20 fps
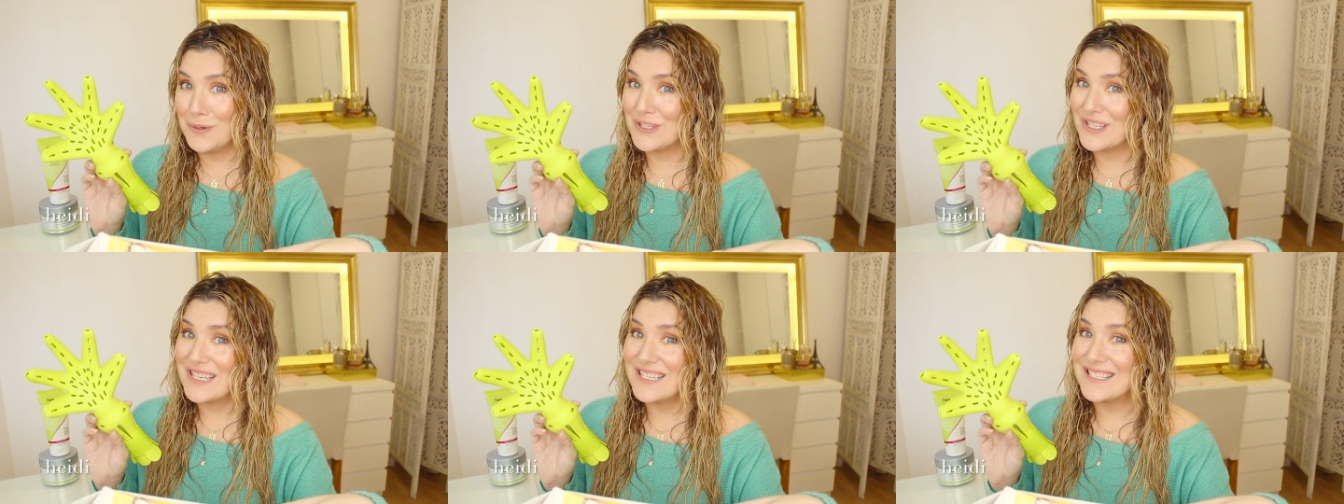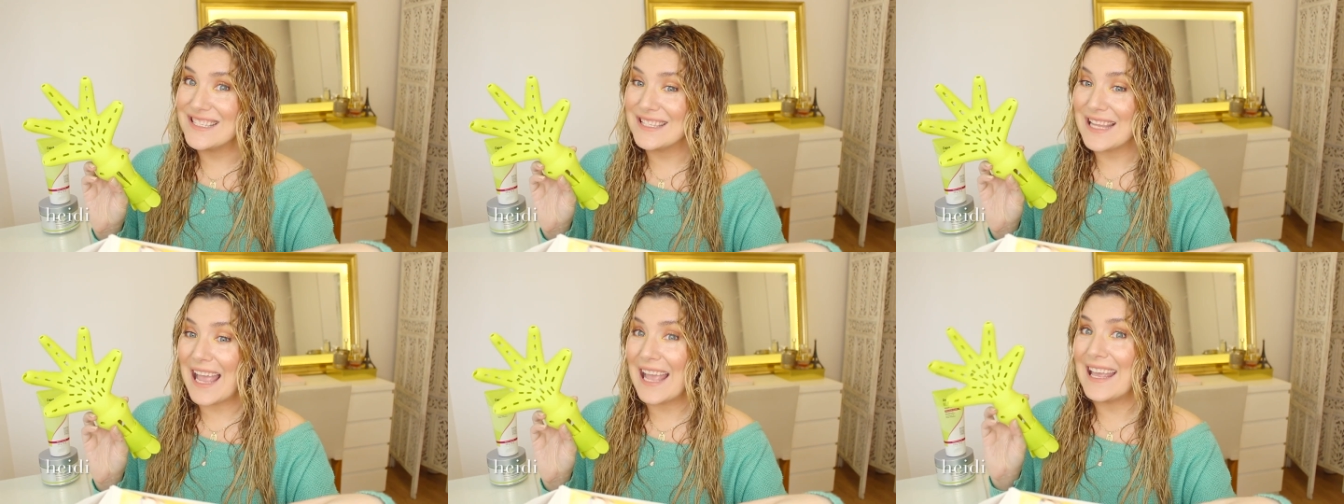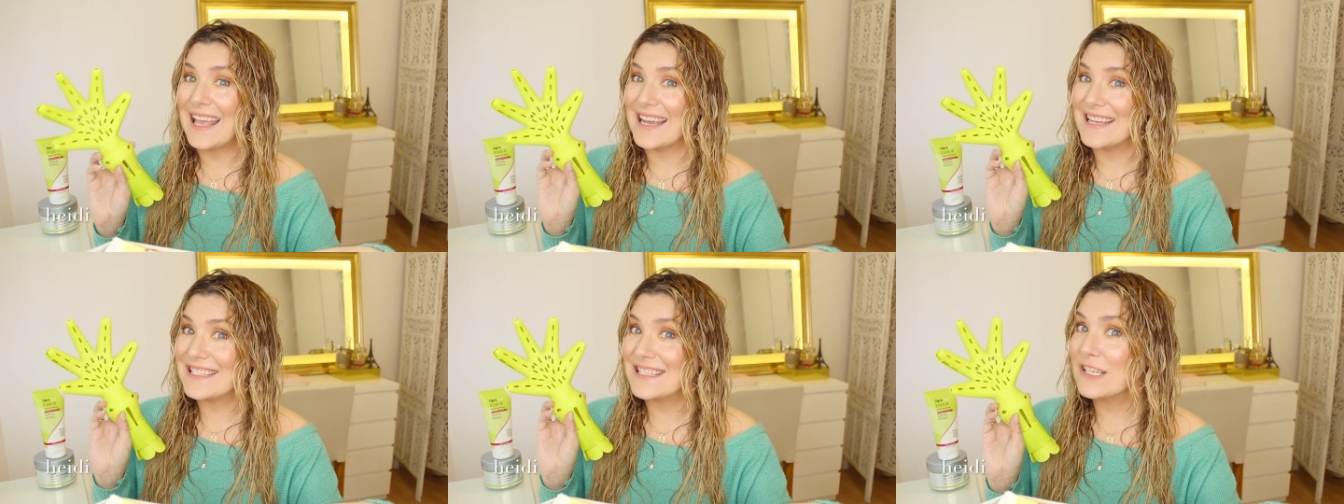which is,
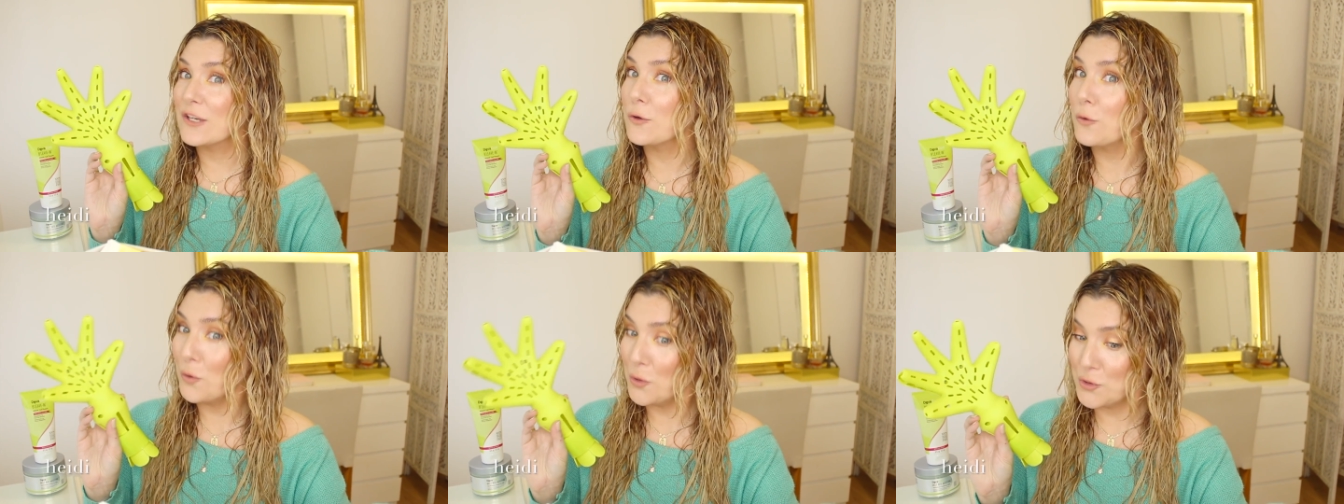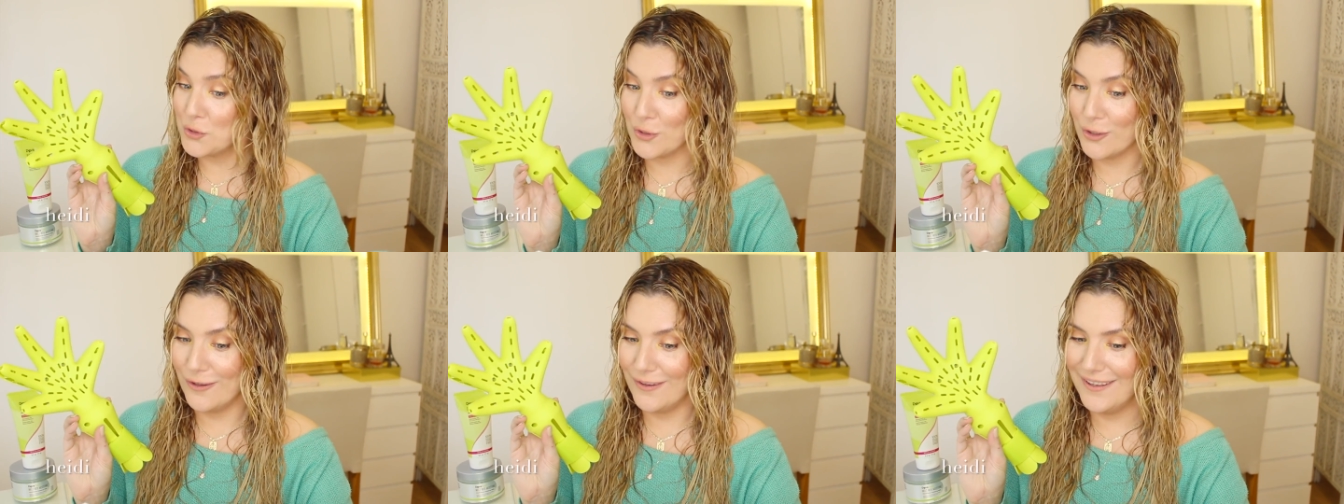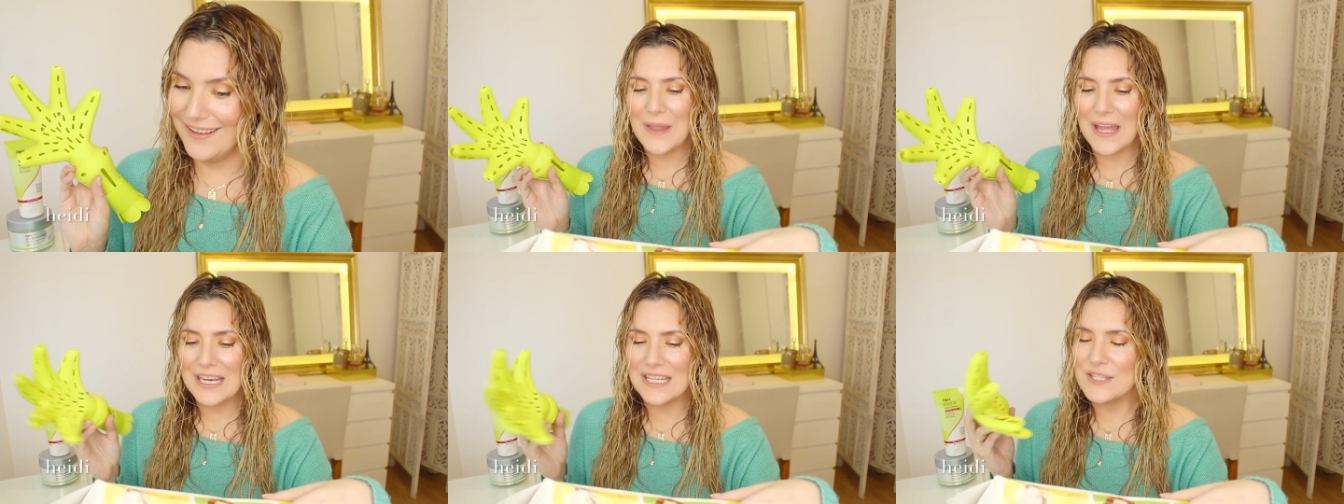I guess,
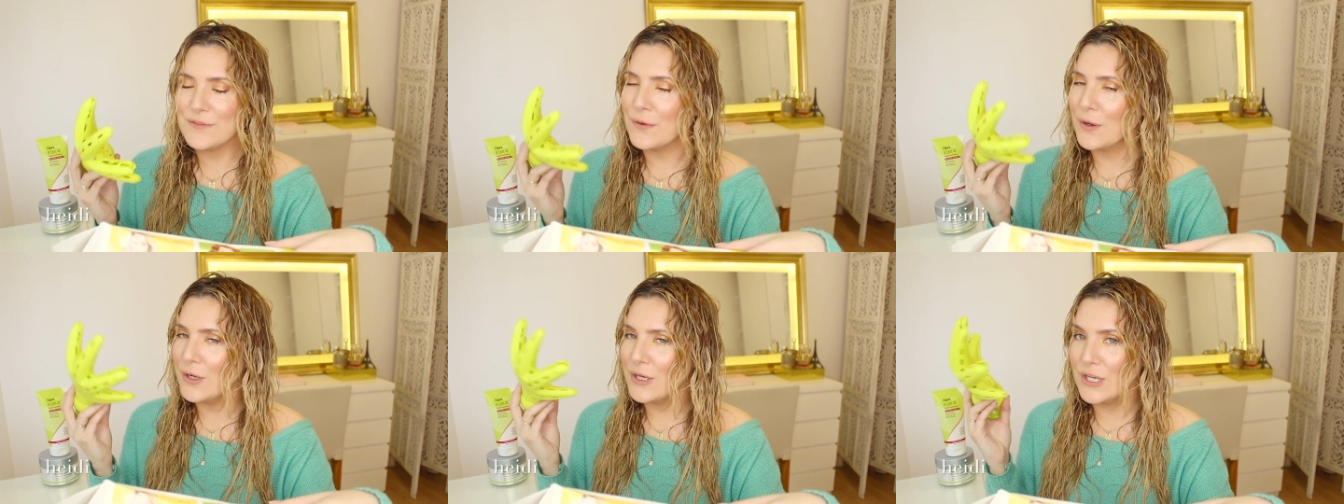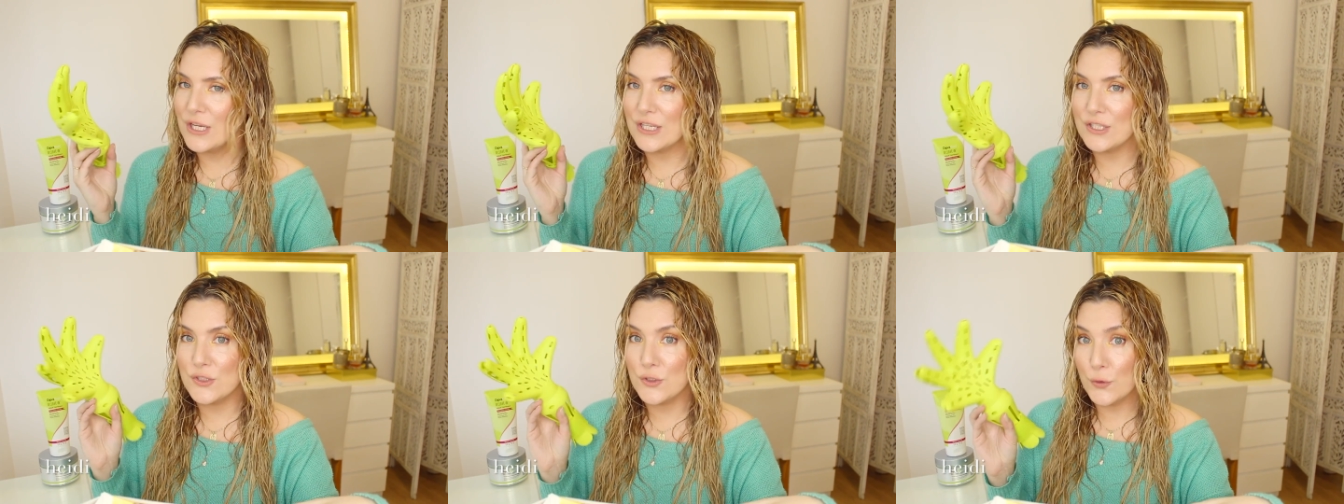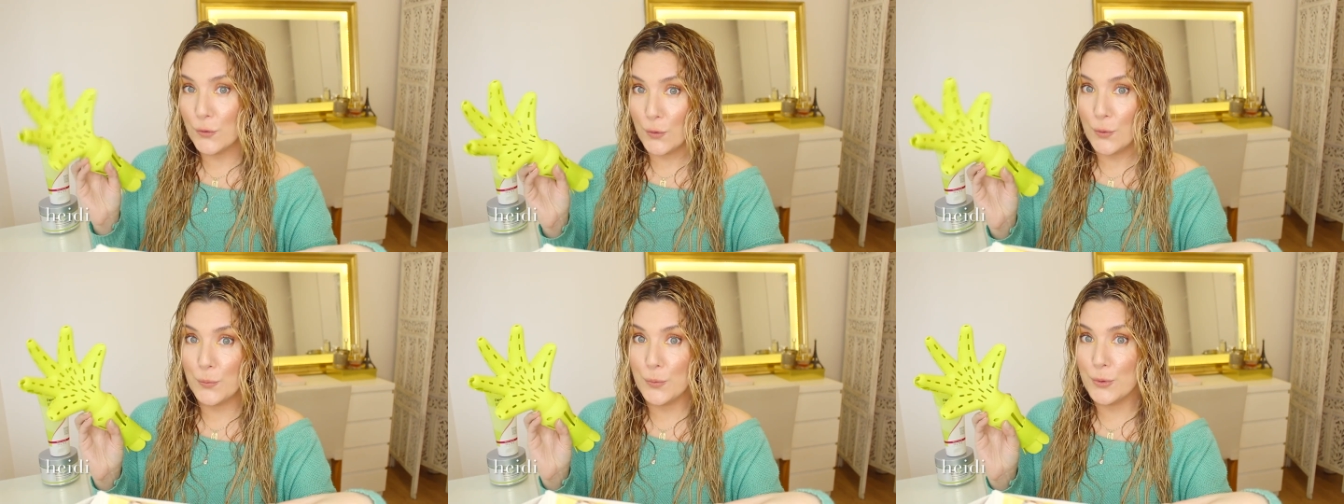crucial, that is very
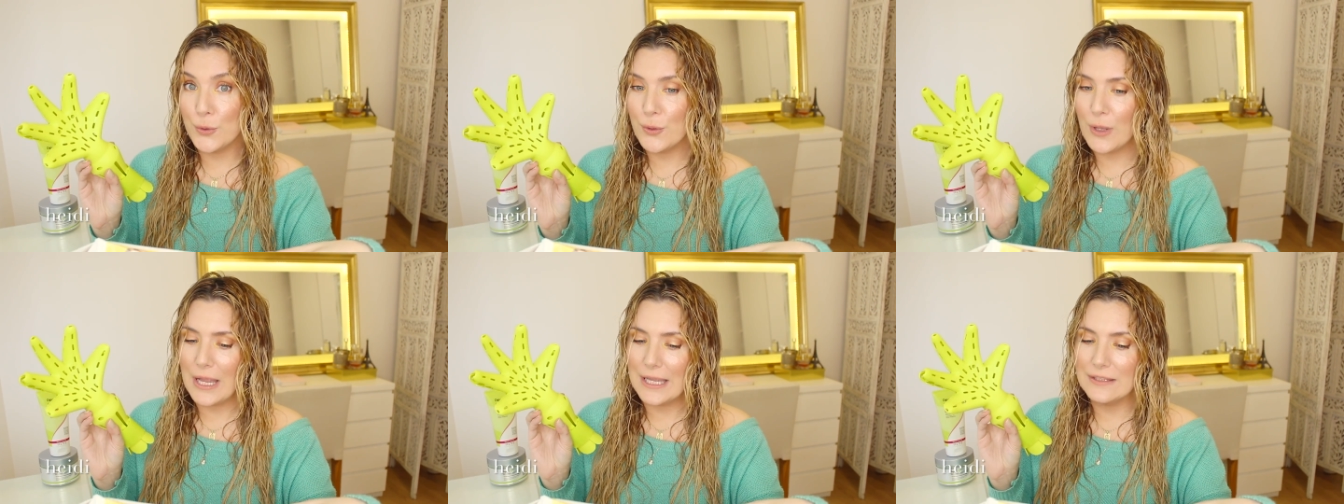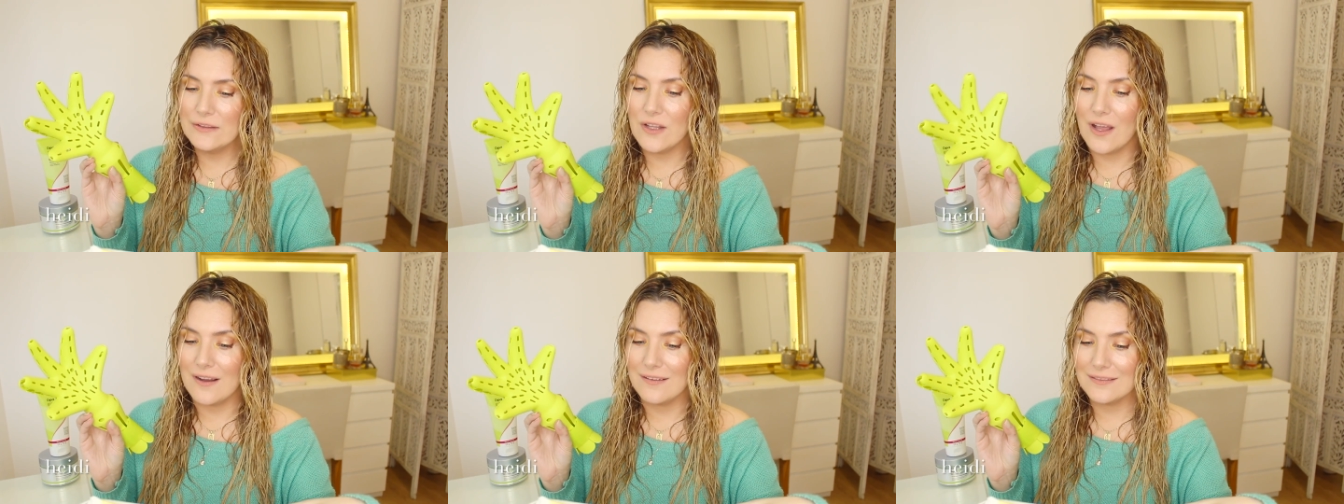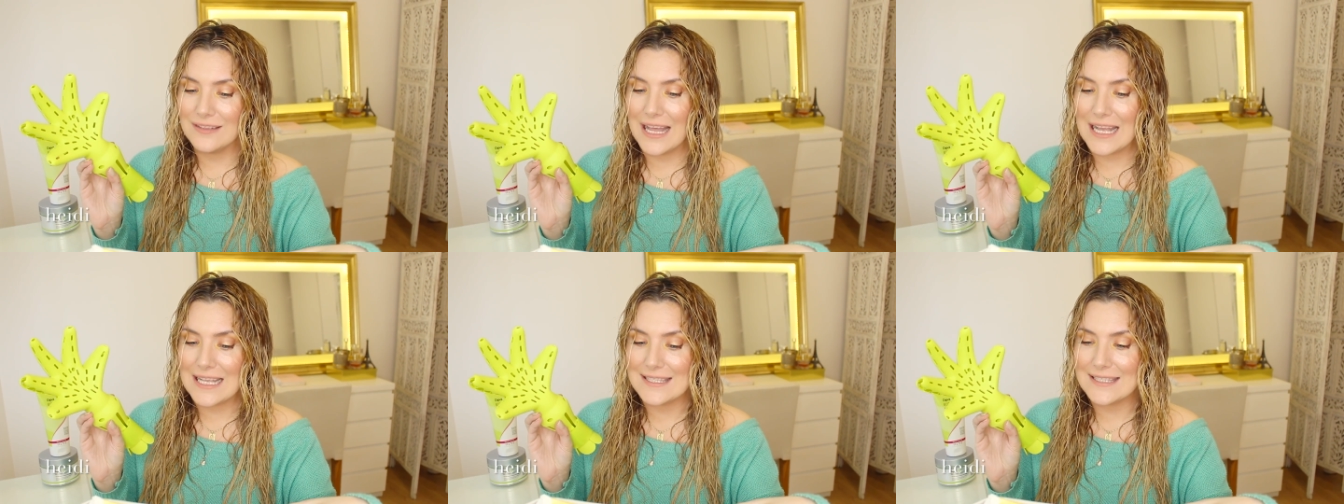durable and
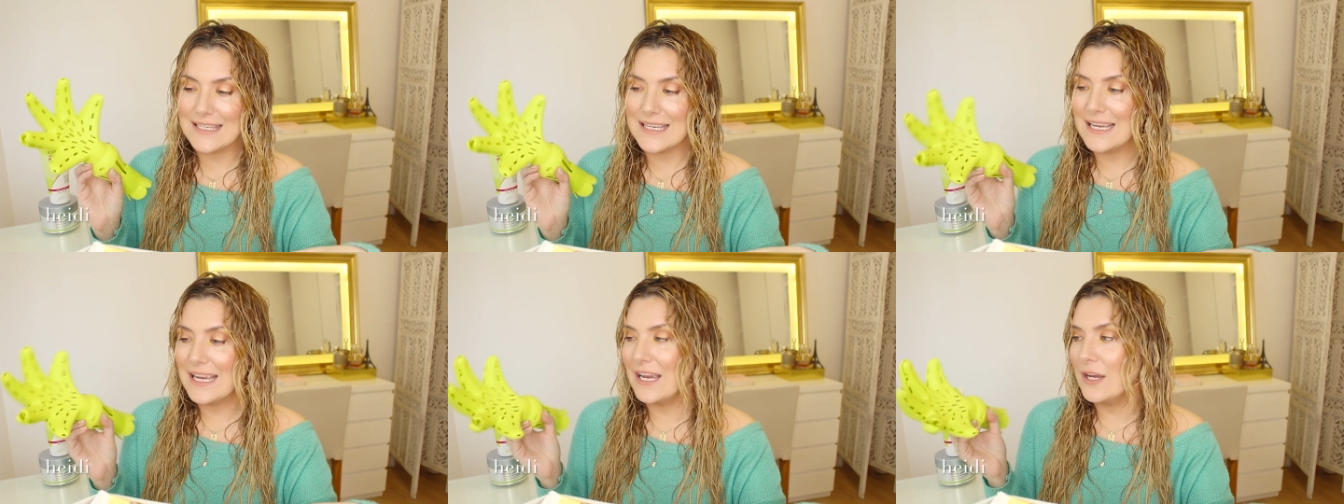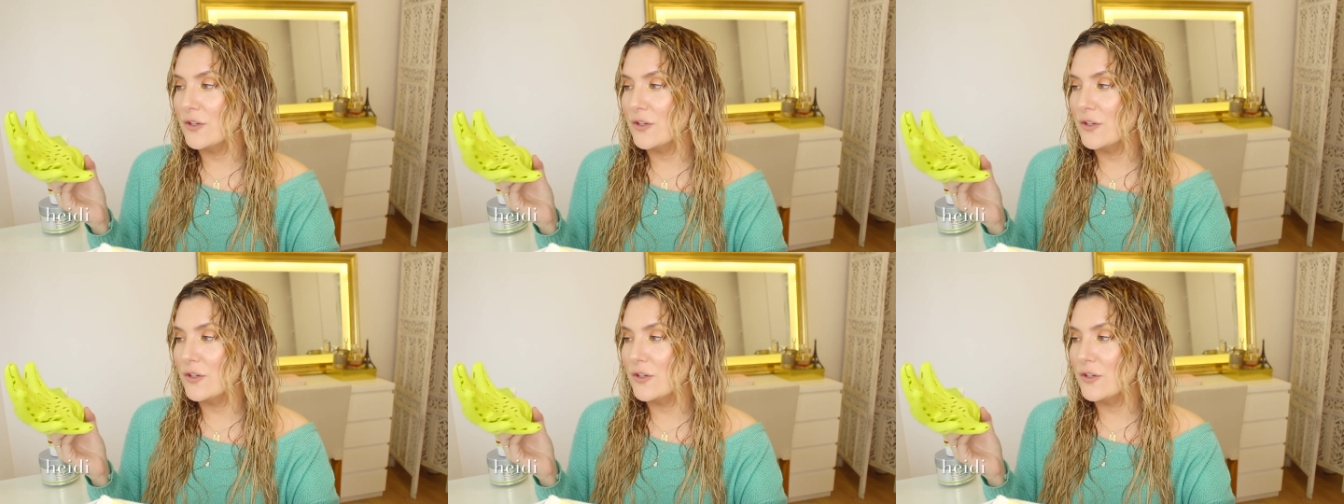long lasting.